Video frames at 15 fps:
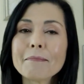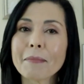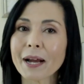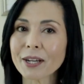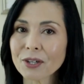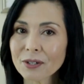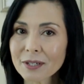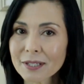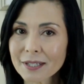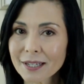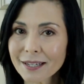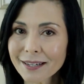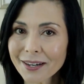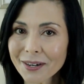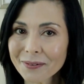My current
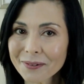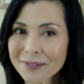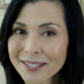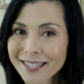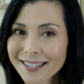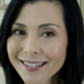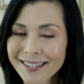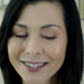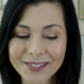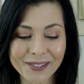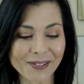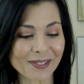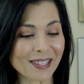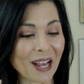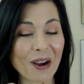skincare routine
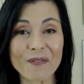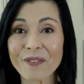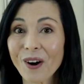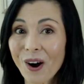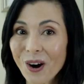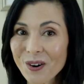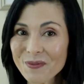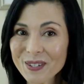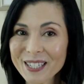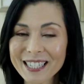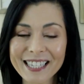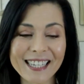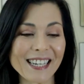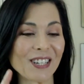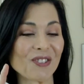includes
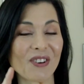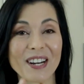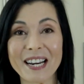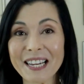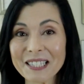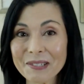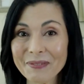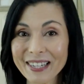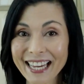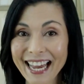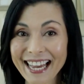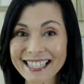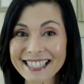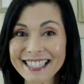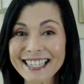alpha-arbutin, tranexamic
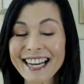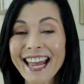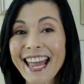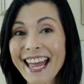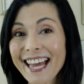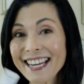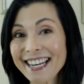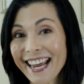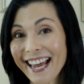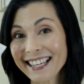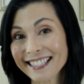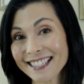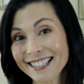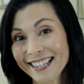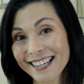acid, and
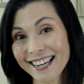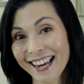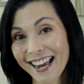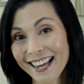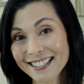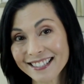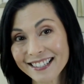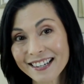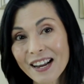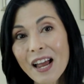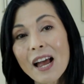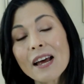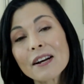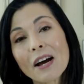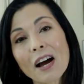azelaic acid.
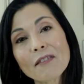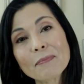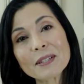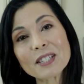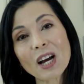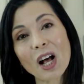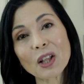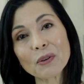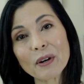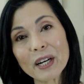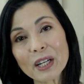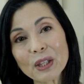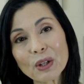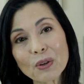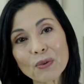Now, I've been
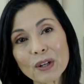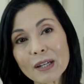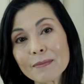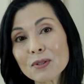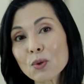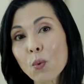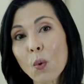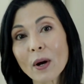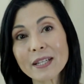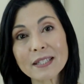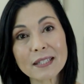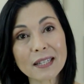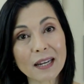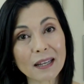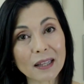tolerating the cream
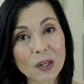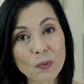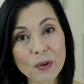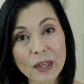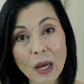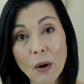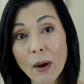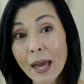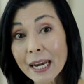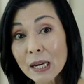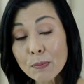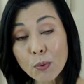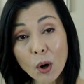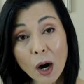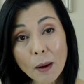twice daily without
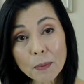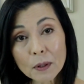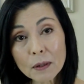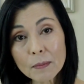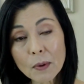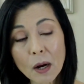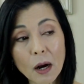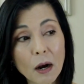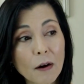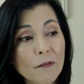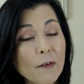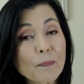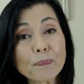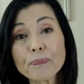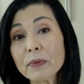any problem
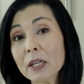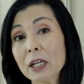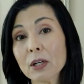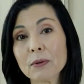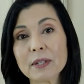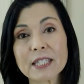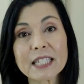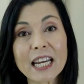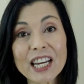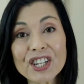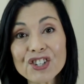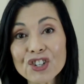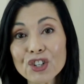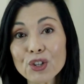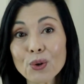of
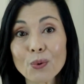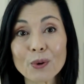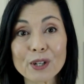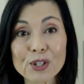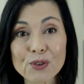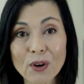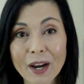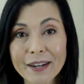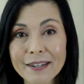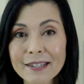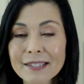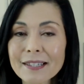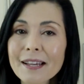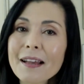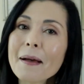irritation or
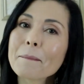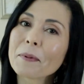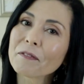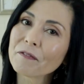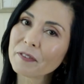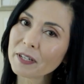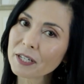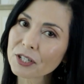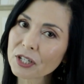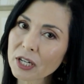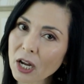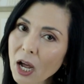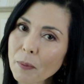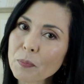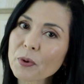dryness, but
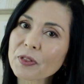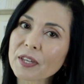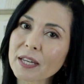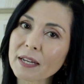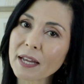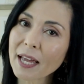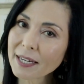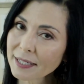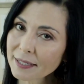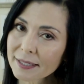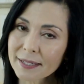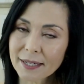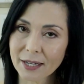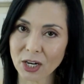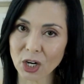finishing up with any
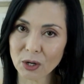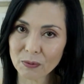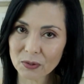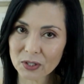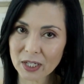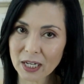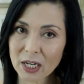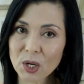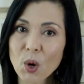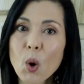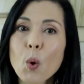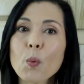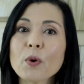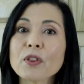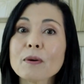skincare routine
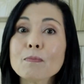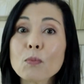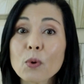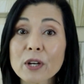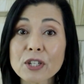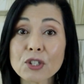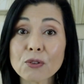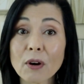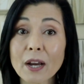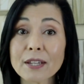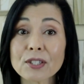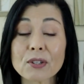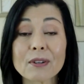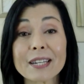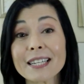with a
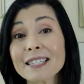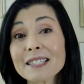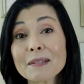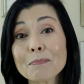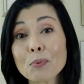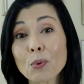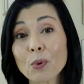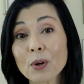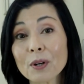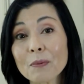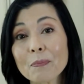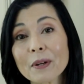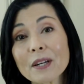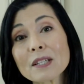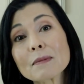moisturizer is
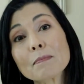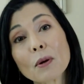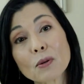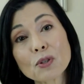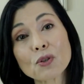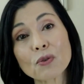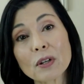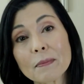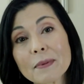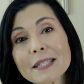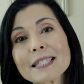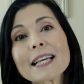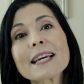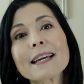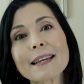important because most
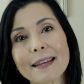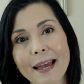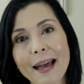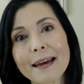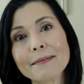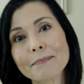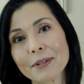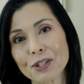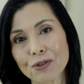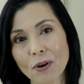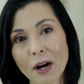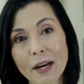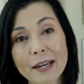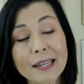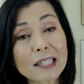treatments can be
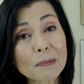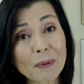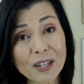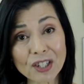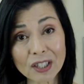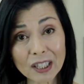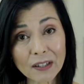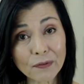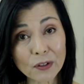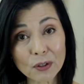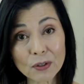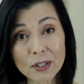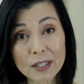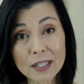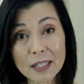drying, especially if
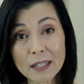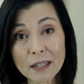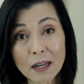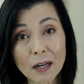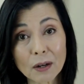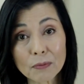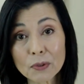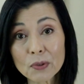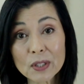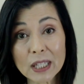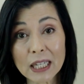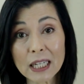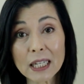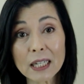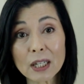your
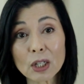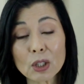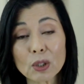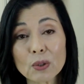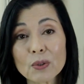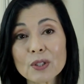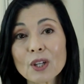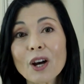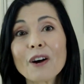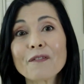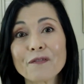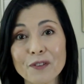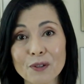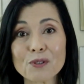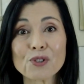routine includes a
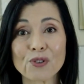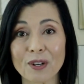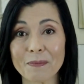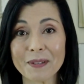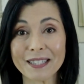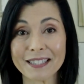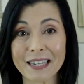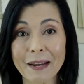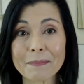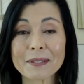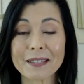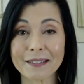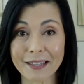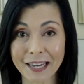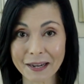few treatment
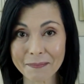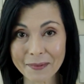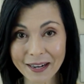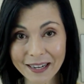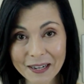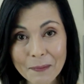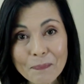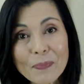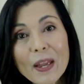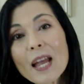steps like mine.